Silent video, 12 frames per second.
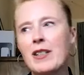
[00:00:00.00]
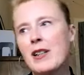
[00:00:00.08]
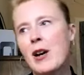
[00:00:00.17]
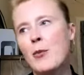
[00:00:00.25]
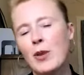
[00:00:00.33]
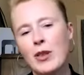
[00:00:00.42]
it's
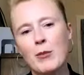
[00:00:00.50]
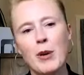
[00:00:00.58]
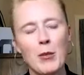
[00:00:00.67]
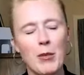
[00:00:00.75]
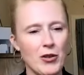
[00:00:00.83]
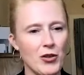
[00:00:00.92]
not with the
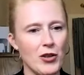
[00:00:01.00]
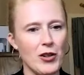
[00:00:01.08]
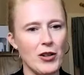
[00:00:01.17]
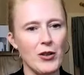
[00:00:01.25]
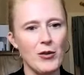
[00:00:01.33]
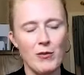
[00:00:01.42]

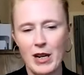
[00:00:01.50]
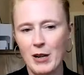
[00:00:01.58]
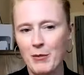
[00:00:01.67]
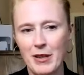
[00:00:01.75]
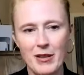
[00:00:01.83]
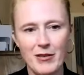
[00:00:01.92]
publisher,
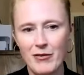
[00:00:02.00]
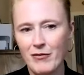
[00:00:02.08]
recommend